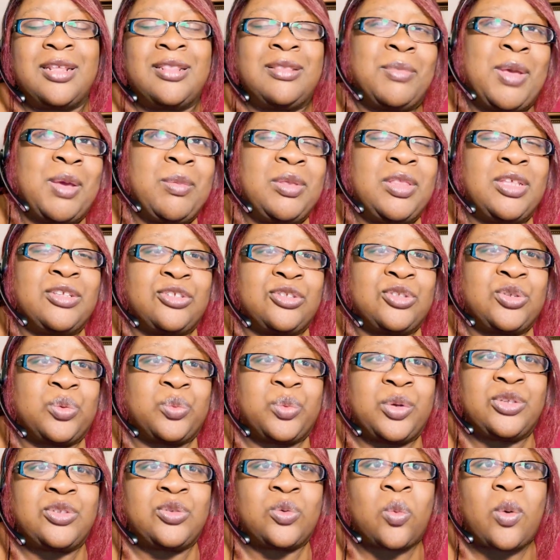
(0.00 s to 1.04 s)
And maybe this is the
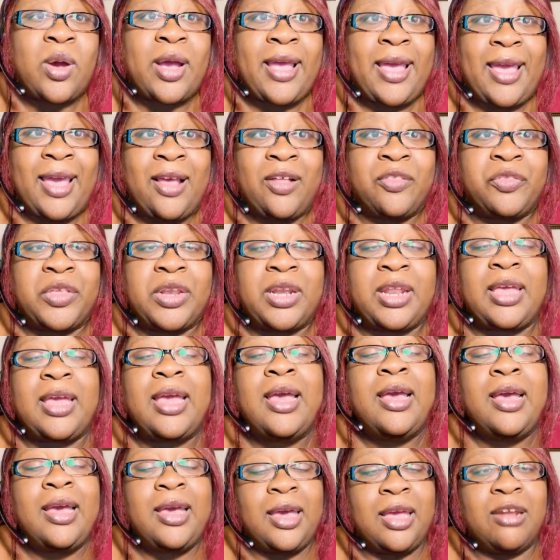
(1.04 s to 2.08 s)
reason why Anthony
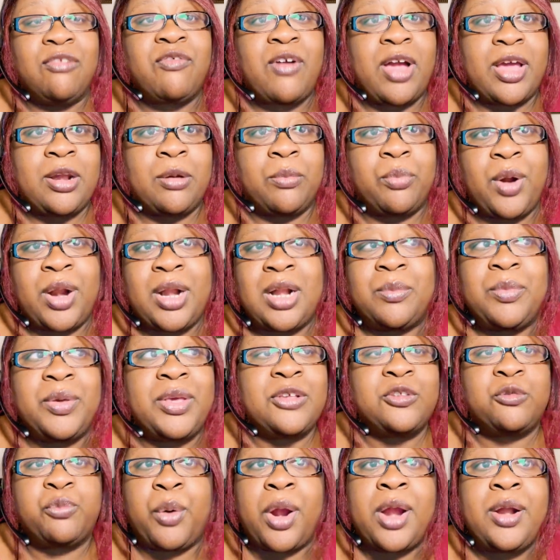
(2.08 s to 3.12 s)
invited Brandon,
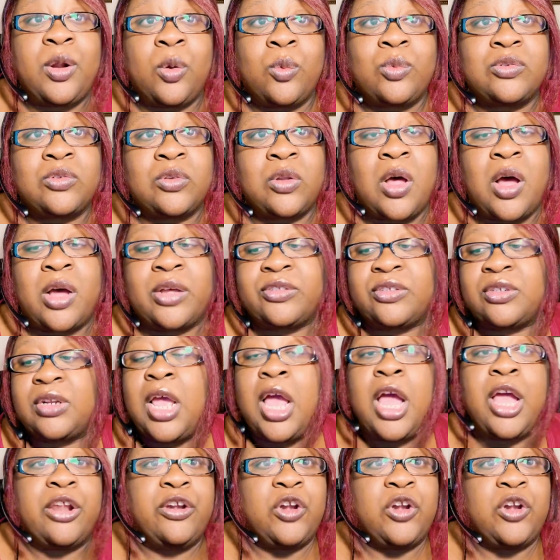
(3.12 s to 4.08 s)
because Brandon was lost.